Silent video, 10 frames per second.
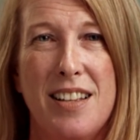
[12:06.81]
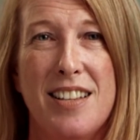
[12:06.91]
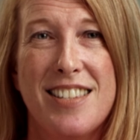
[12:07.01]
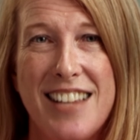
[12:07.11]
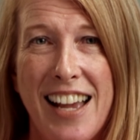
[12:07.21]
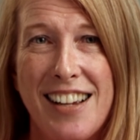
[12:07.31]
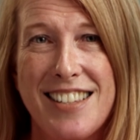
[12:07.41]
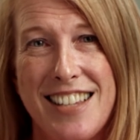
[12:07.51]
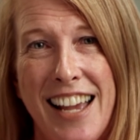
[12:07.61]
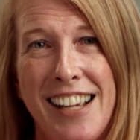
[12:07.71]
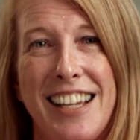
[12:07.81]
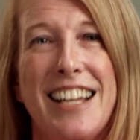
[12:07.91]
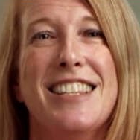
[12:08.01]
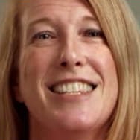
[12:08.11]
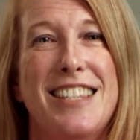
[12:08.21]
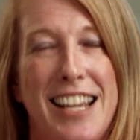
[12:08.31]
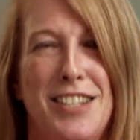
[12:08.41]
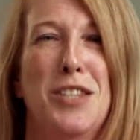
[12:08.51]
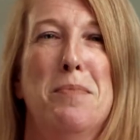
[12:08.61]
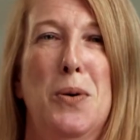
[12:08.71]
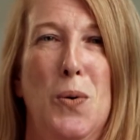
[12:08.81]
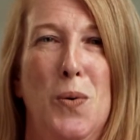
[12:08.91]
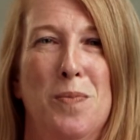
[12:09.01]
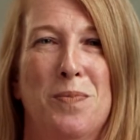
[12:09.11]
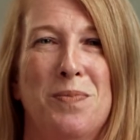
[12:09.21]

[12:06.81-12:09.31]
Snack, snack, and snack some more.